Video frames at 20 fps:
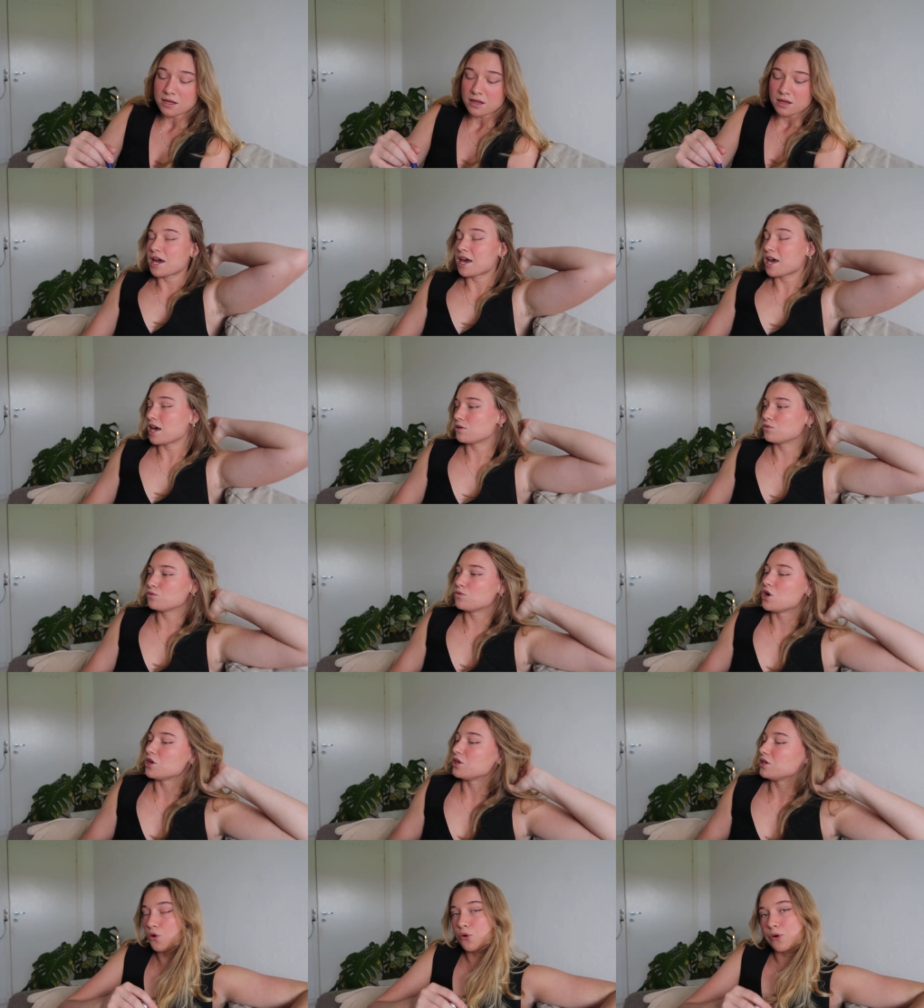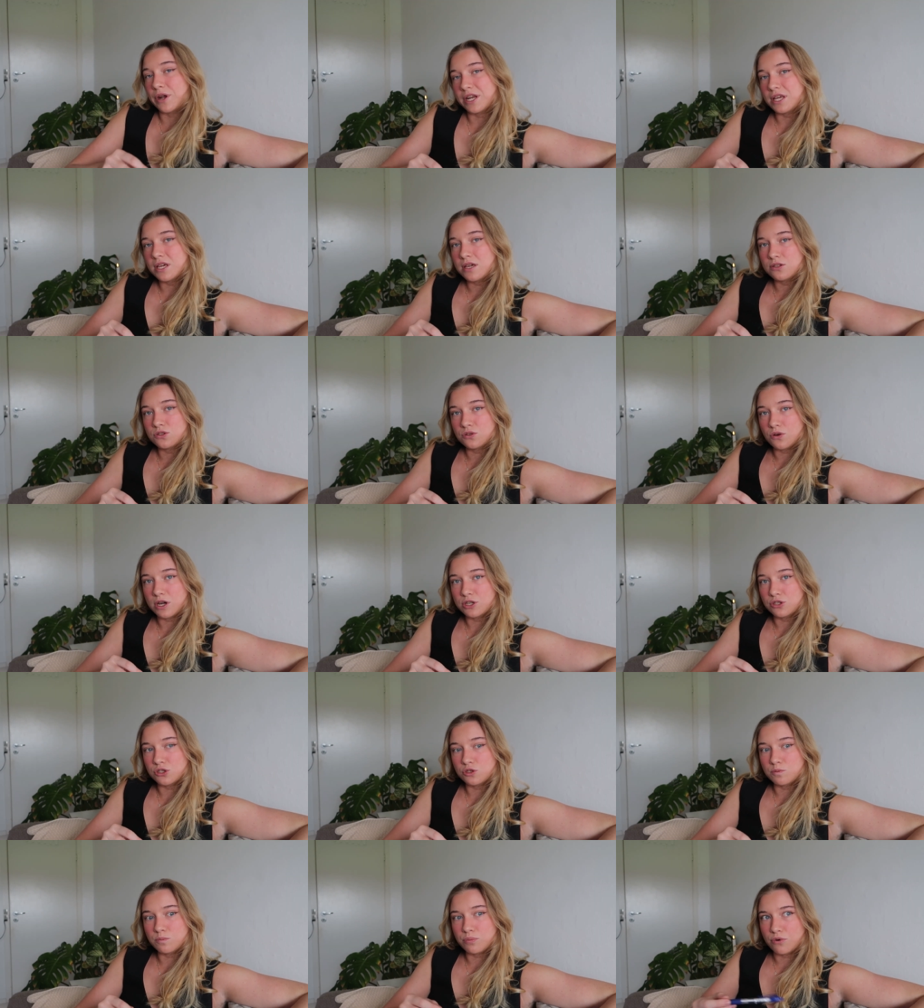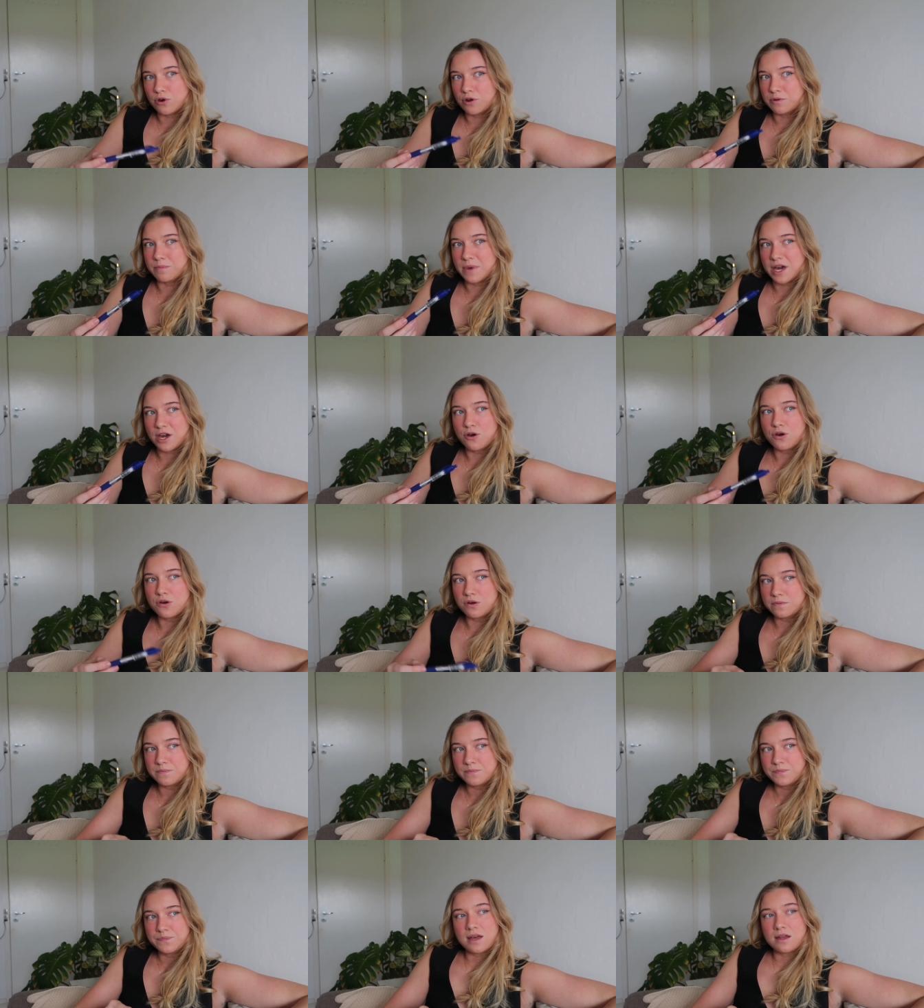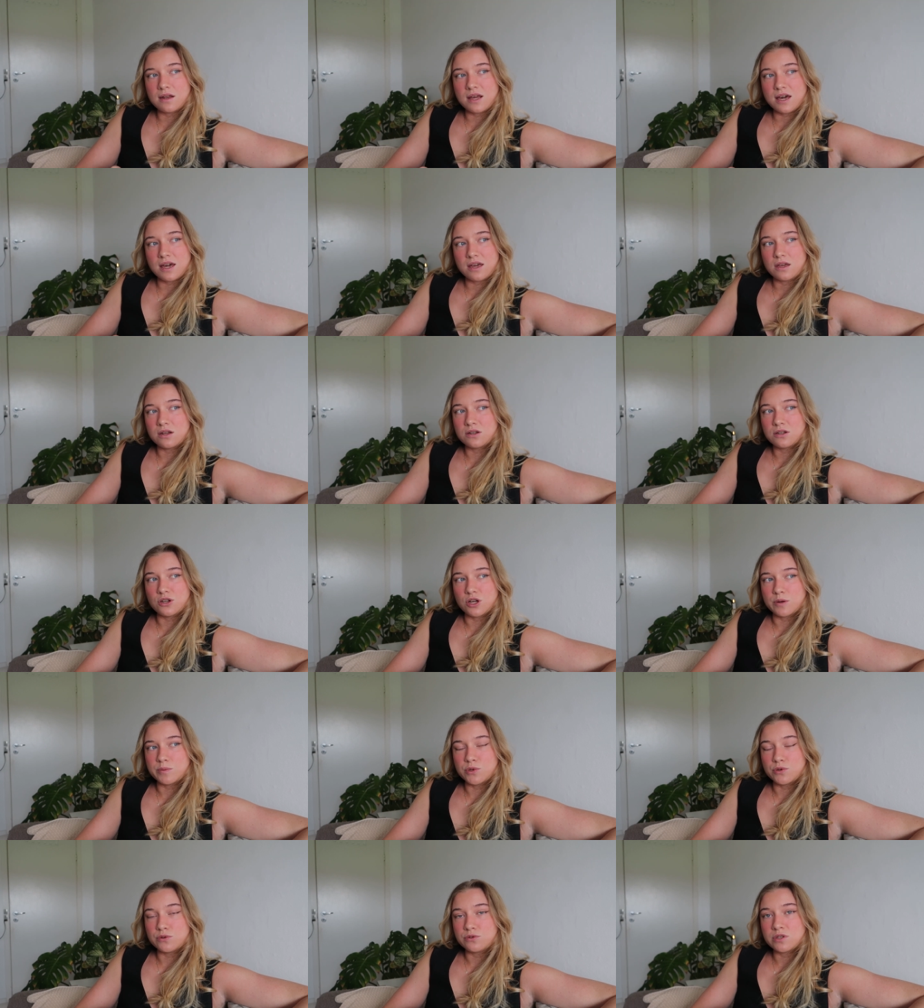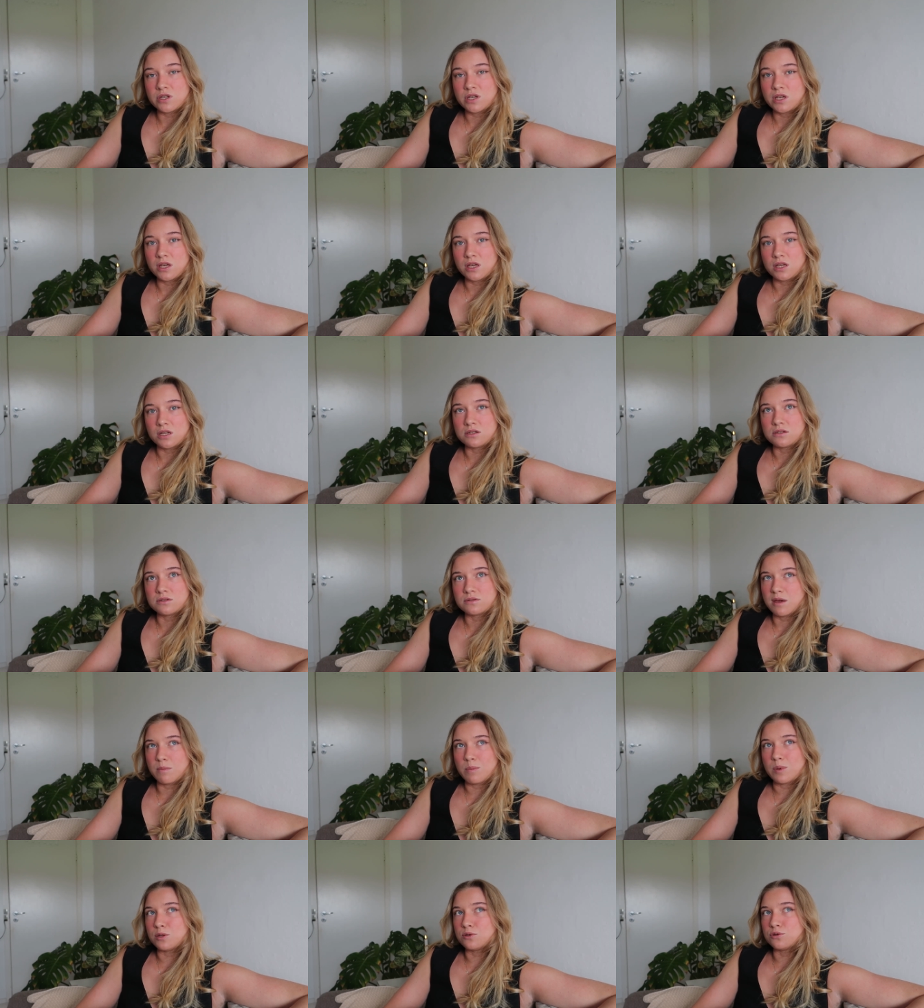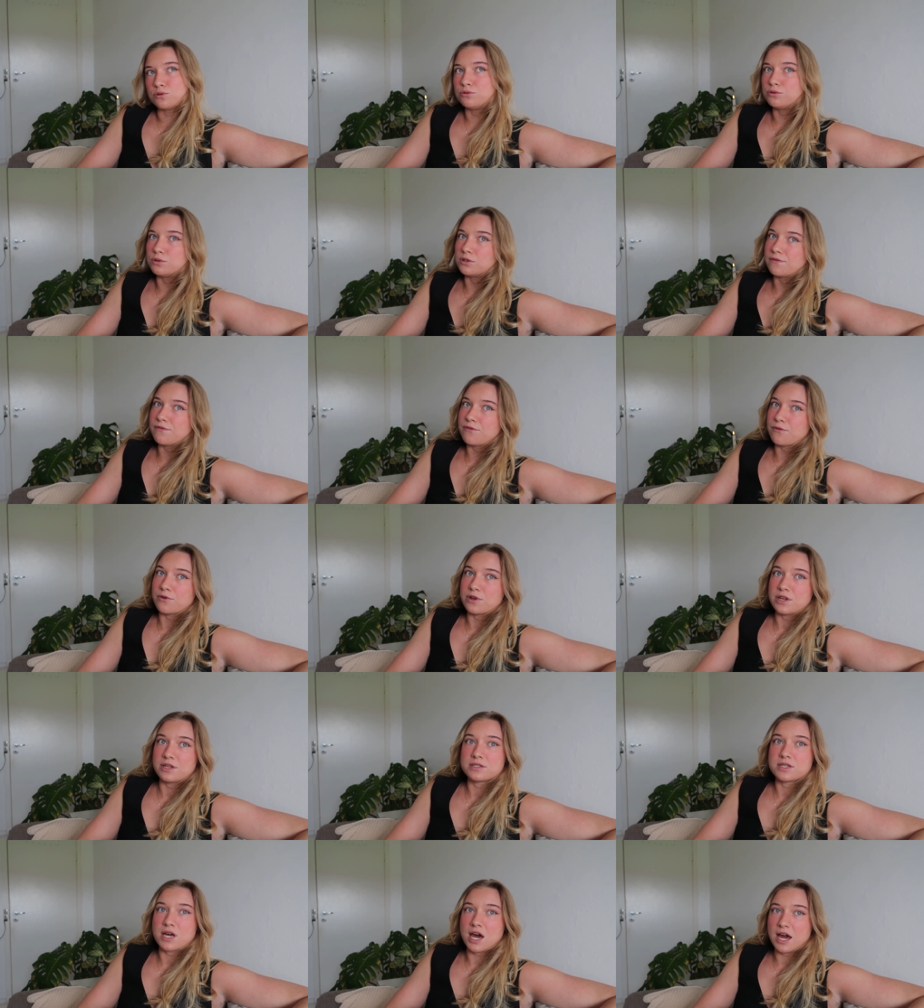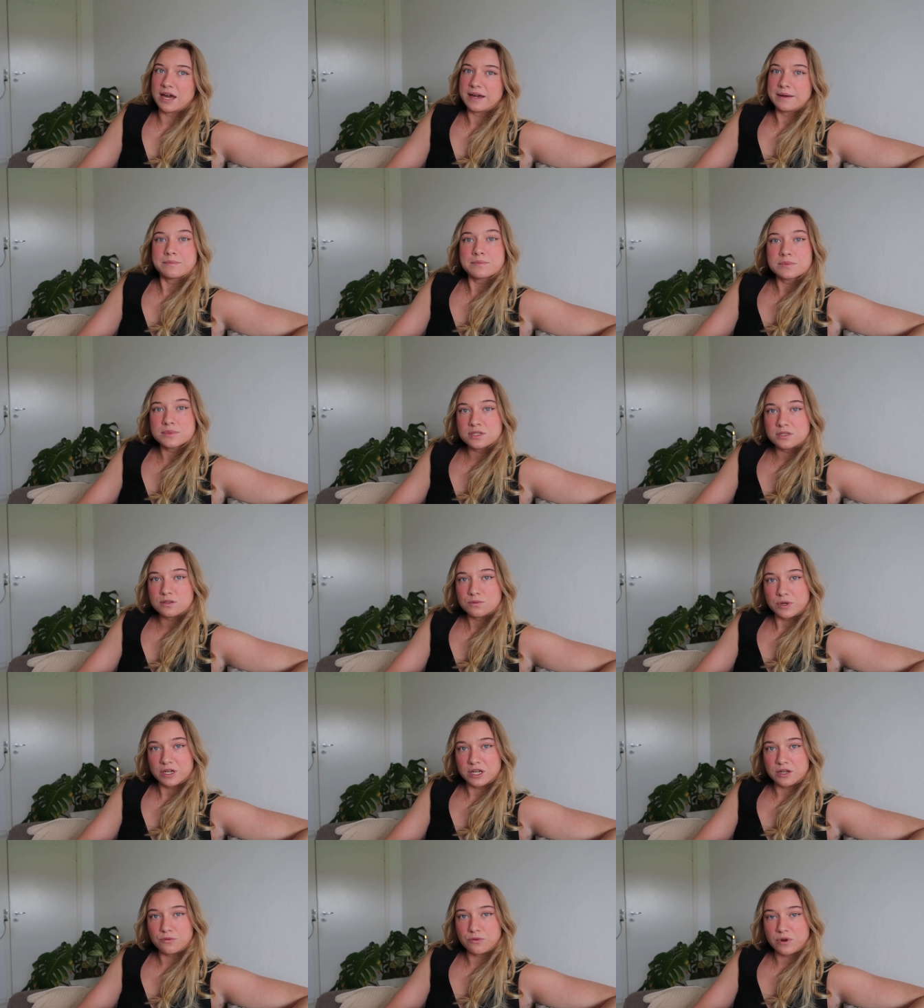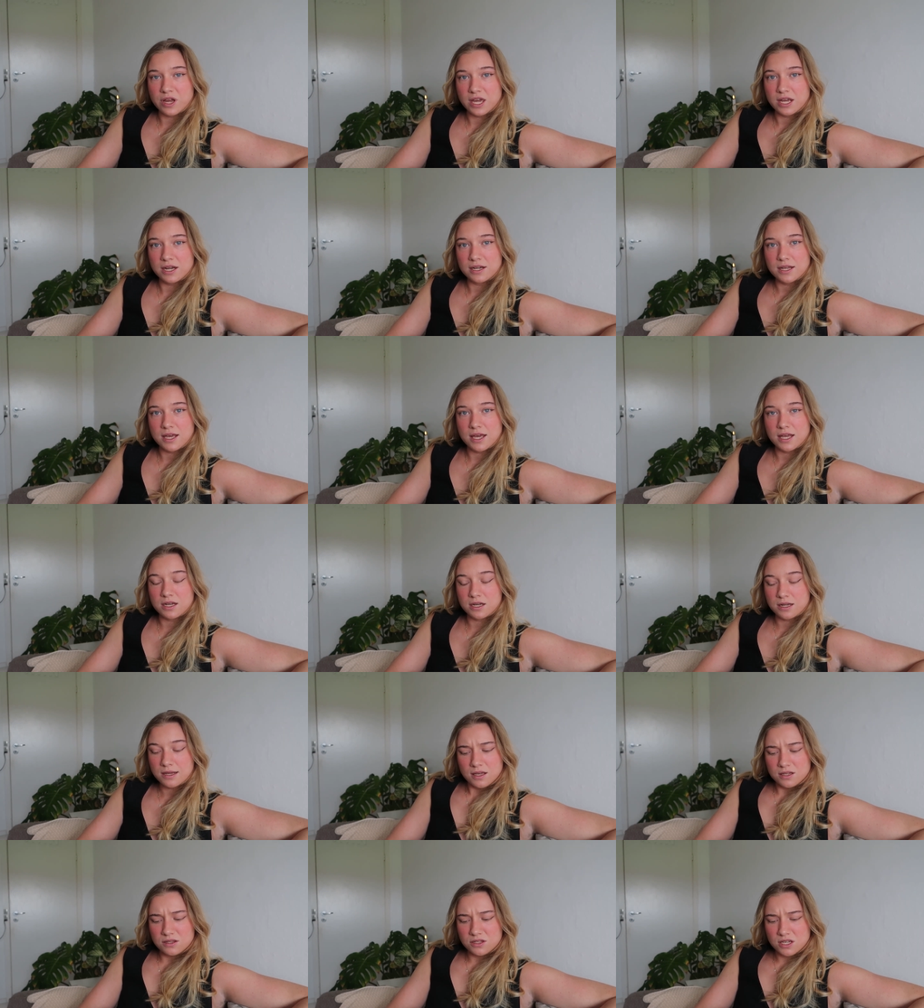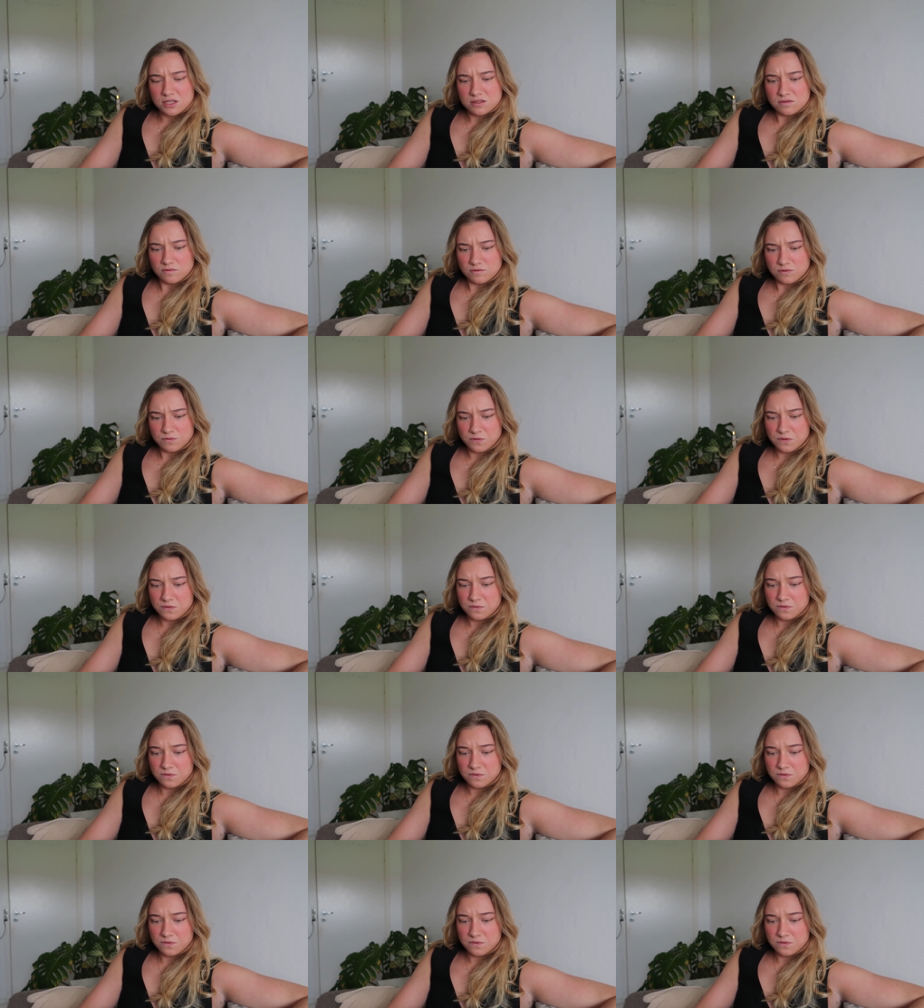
I had one already, so I just brought my own, and I ended up using it maybe 2 or 3 times when it rained, and it doesn't